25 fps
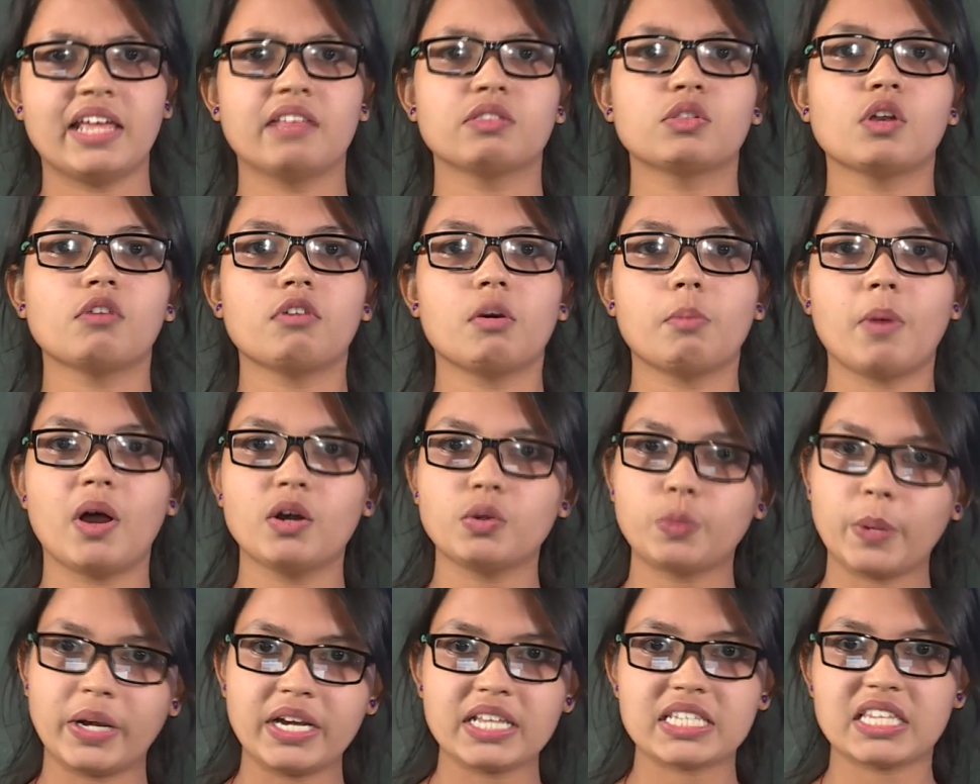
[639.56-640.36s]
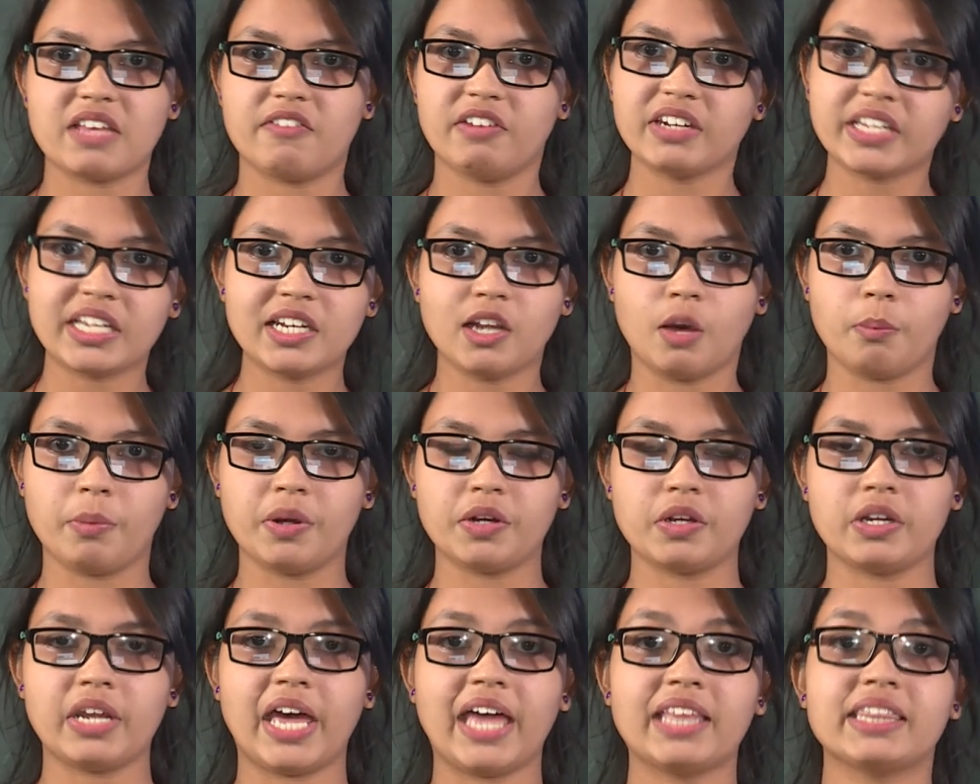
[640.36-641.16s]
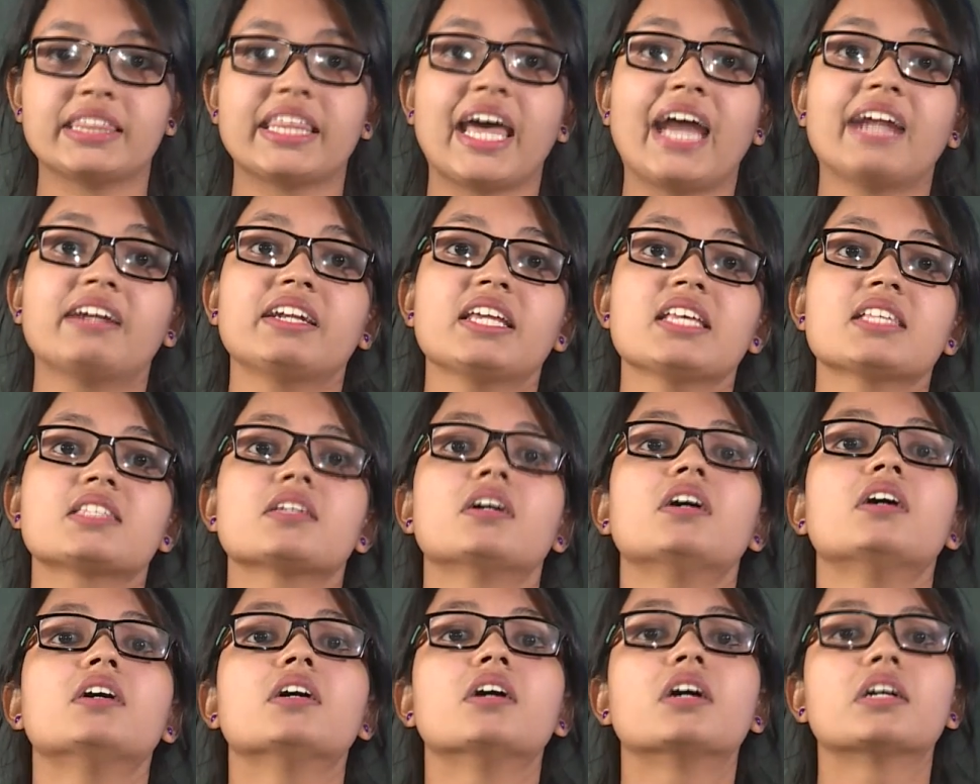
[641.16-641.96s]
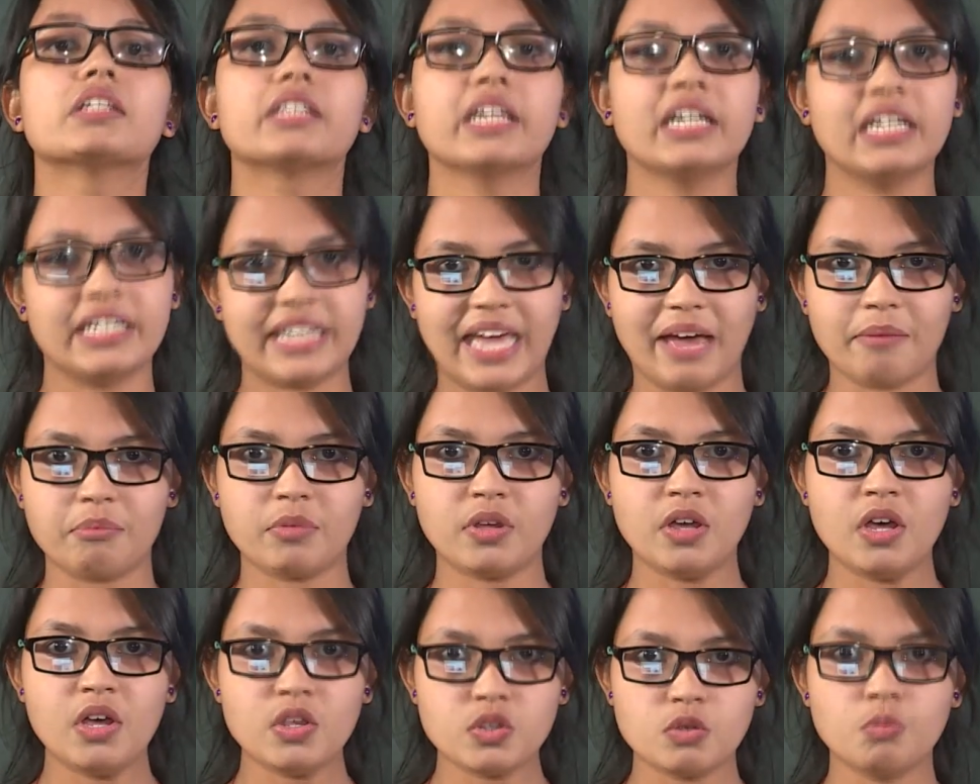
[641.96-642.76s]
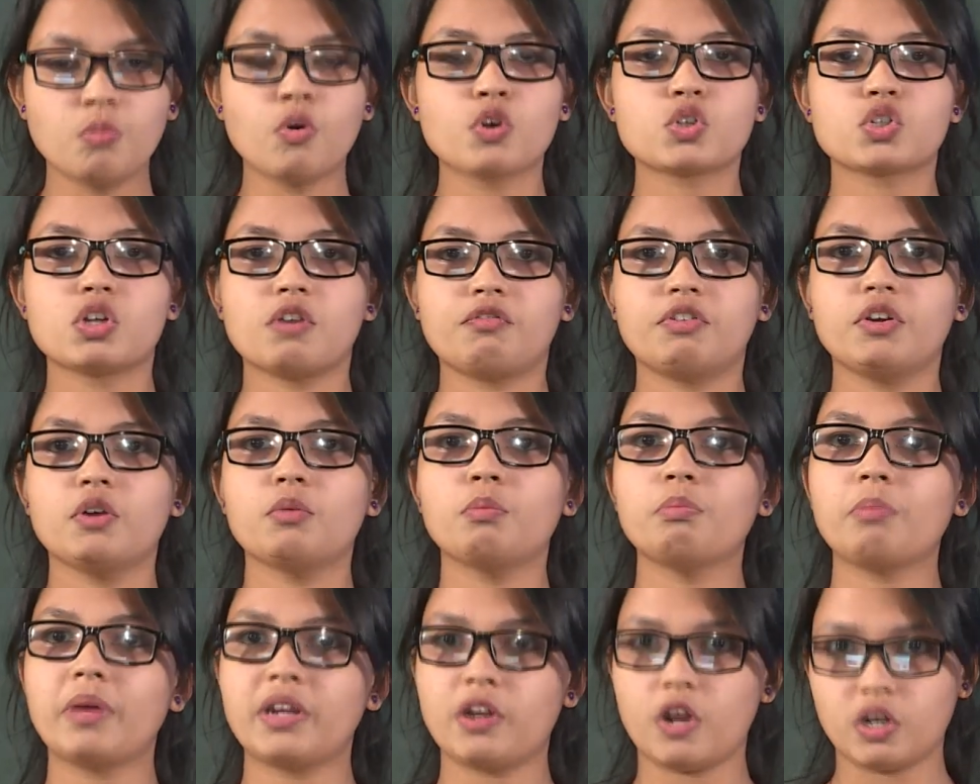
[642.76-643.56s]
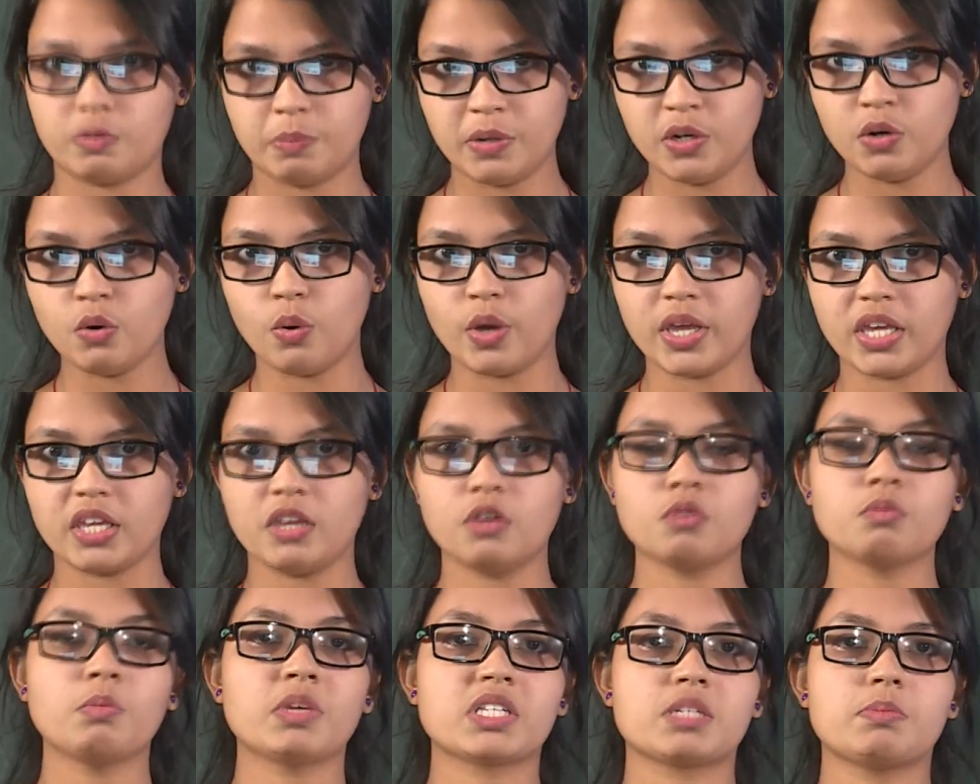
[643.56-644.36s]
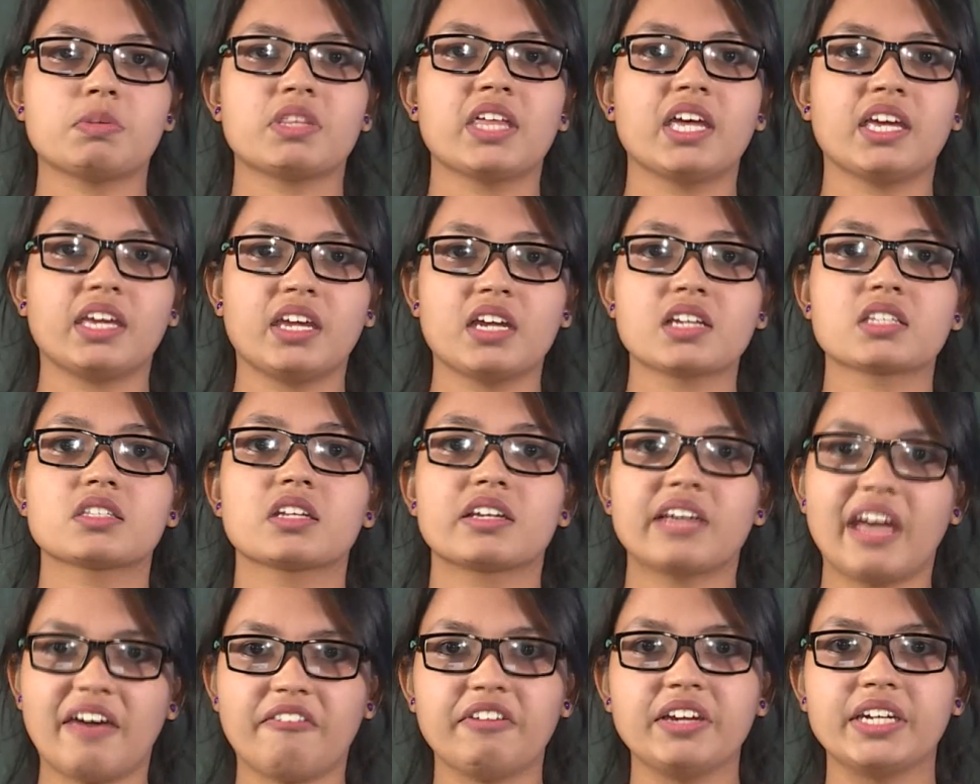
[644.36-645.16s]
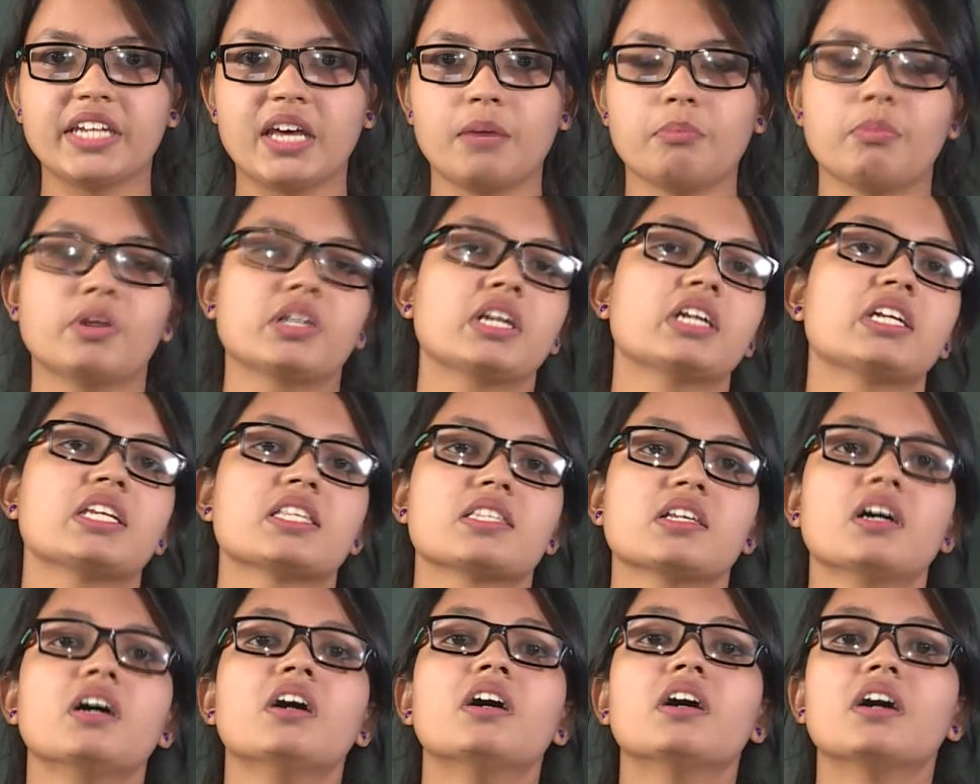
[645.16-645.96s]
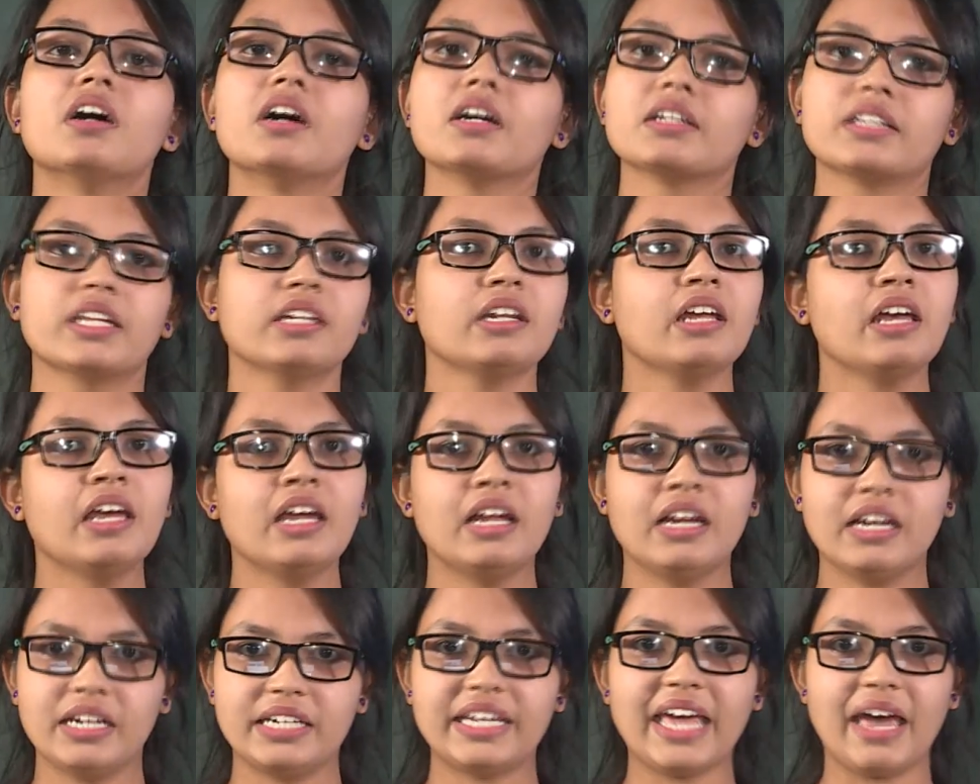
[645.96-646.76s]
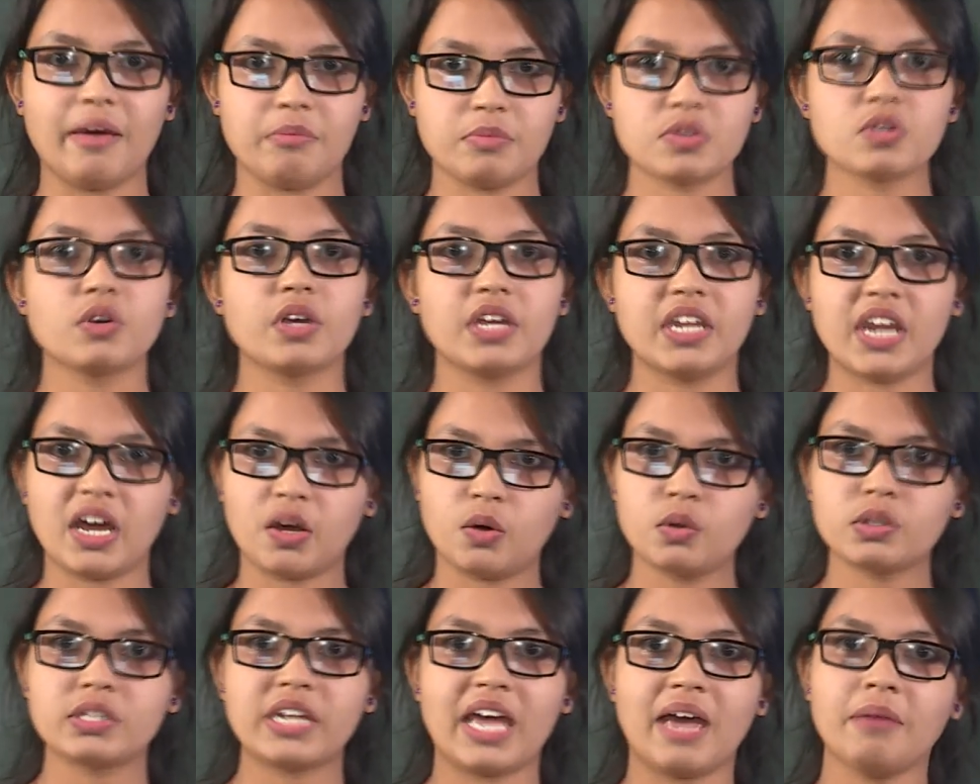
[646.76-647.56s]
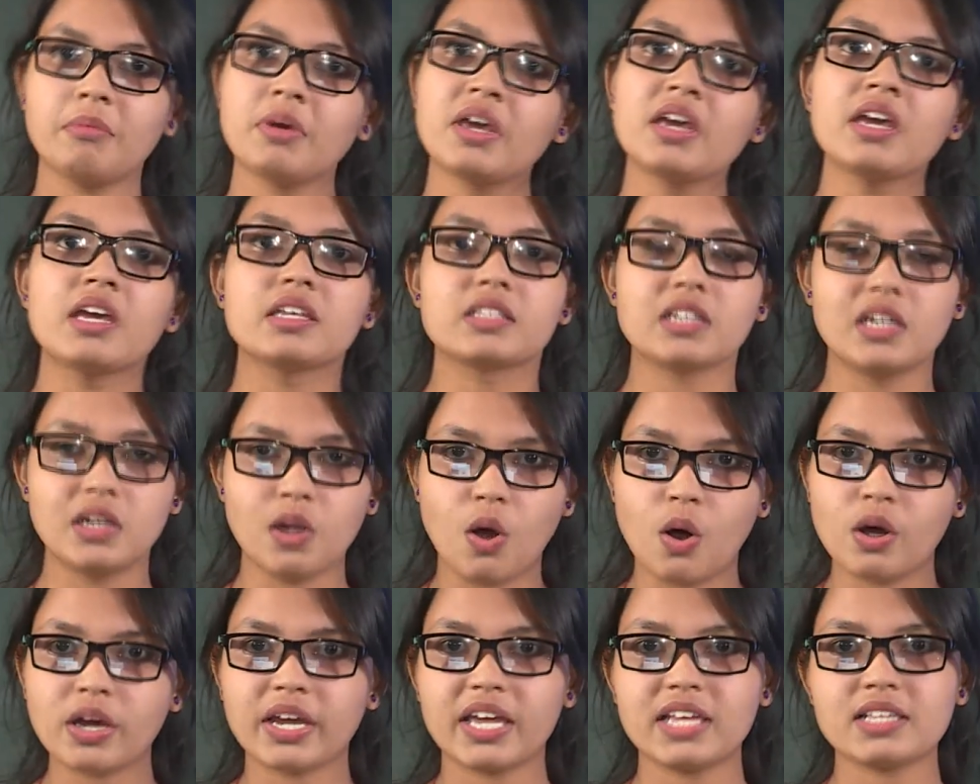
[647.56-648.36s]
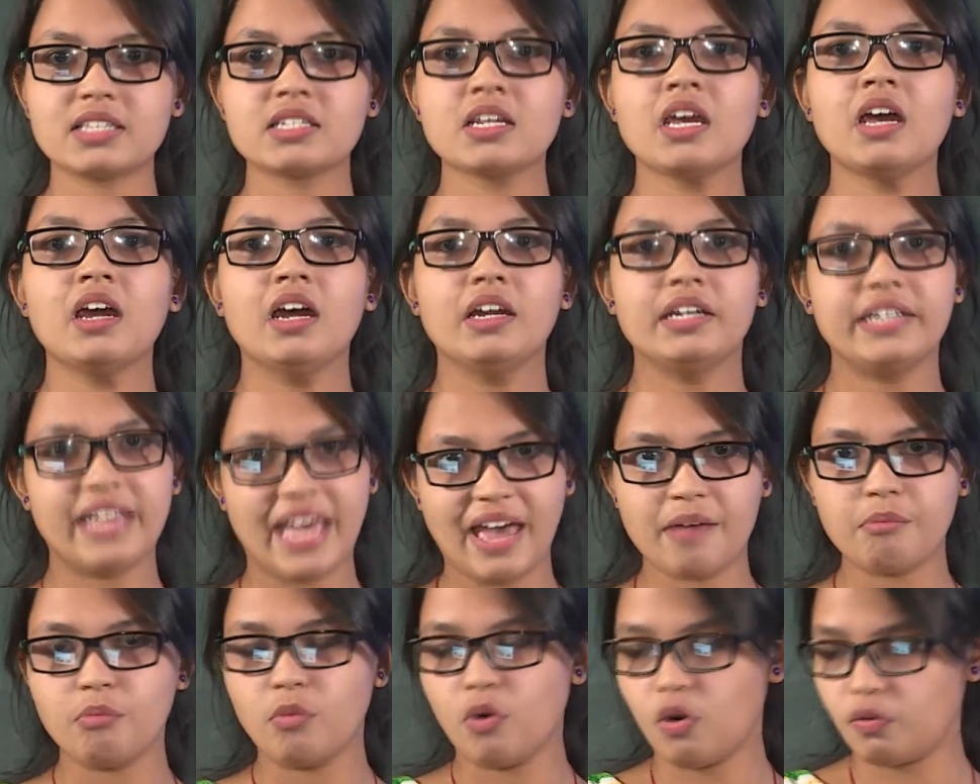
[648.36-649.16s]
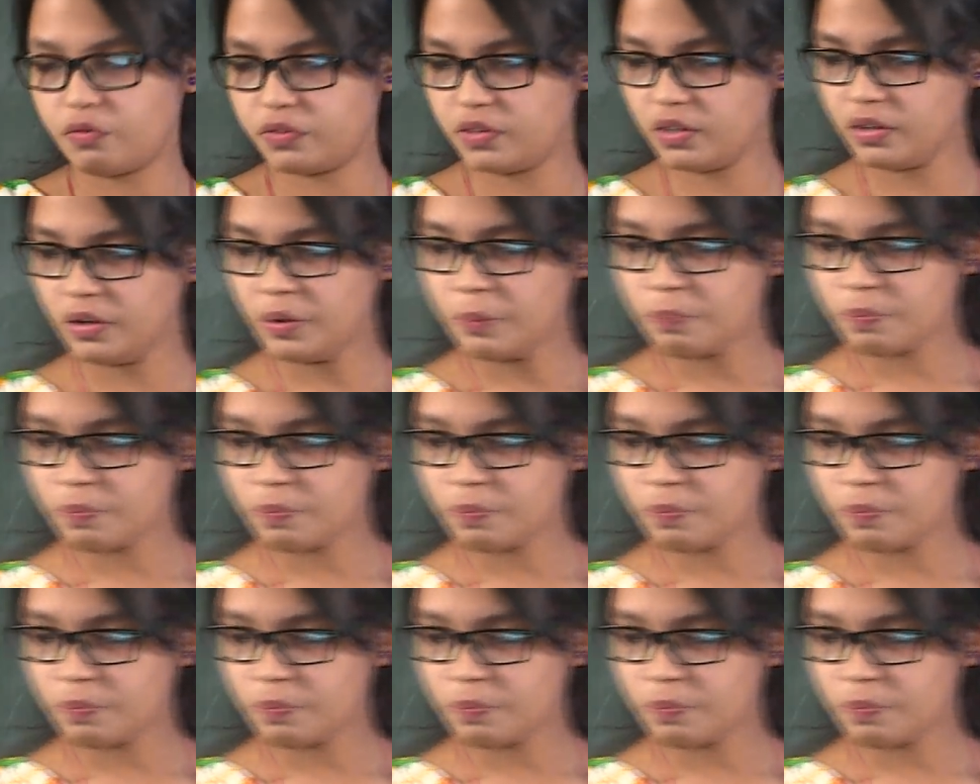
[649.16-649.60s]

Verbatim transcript: length of about 27 km, and that is a earthen dam. So most of you may not be knowing, you must be thinking it's a gravity dam, but it is a earthen dam. So Hirakud Dam is the longest dam of the